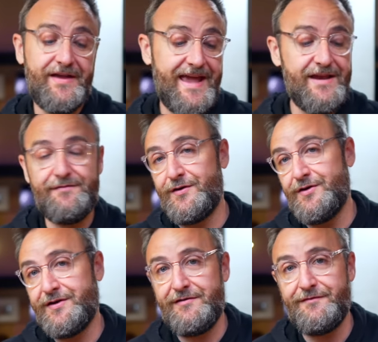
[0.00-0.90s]
again, if you're
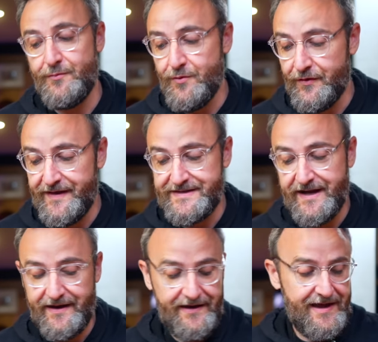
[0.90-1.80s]
looking for one that's
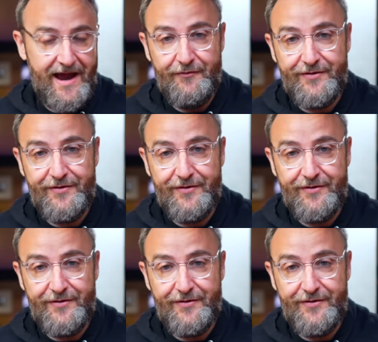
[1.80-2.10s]
got a